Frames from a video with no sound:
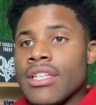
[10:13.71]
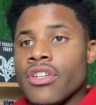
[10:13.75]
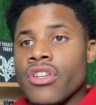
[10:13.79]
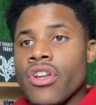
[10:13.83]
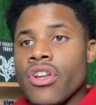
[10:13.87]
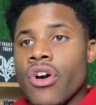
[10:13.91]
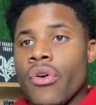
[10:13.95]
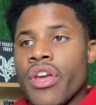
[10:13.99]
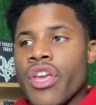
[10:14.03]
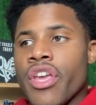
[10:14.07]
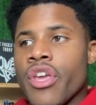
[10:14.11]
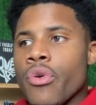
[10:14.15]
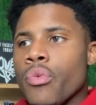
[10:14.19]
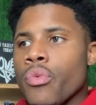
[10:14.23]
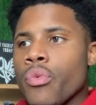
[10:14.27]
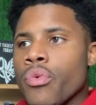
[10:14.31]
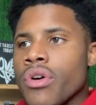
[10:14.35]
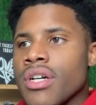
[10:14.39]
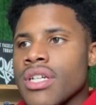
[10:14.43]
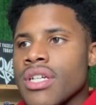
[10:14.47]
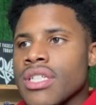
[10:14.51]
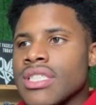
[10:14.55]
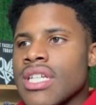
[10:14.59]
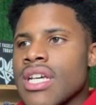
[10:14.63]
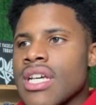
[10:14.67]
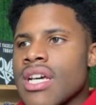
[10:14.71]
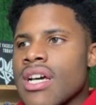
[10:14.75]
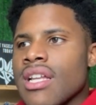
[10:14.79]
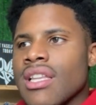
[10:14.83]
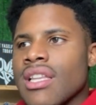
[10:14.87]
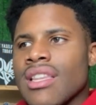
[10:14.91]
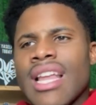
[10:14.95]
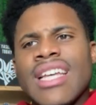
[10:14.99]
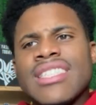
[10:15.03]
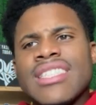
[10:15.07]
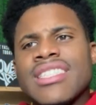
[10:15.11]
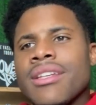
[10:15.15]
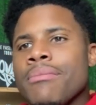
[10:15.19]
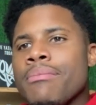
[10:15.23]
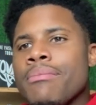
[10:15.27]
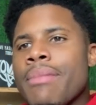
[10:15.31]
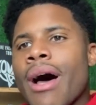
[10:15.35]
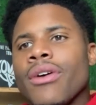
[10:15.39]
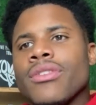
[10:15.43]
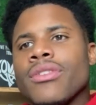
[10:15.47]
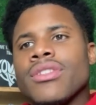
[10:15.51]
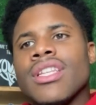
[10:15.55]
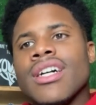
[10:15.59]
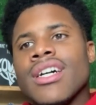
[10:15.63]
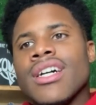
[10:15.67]
it was less
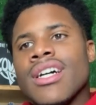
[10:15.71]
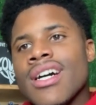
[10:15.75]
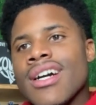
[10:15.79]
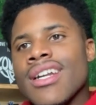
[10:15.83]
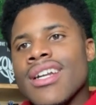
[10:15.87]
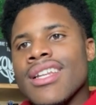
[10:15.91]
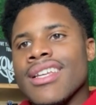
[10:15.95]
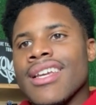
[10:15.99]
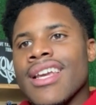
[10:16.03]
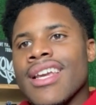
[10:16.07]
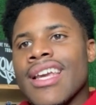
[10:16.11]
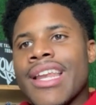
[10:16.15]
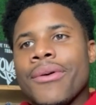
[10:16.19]
about the hoodie